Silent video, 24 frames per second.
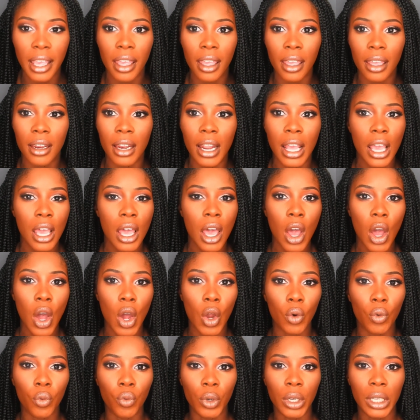and
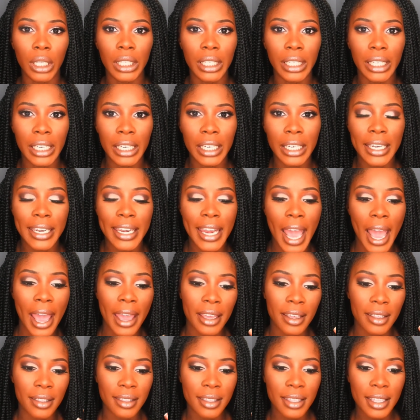a really
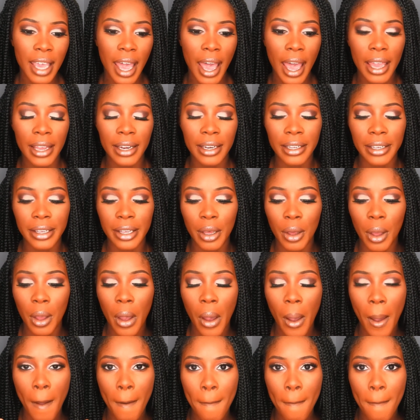nice kind of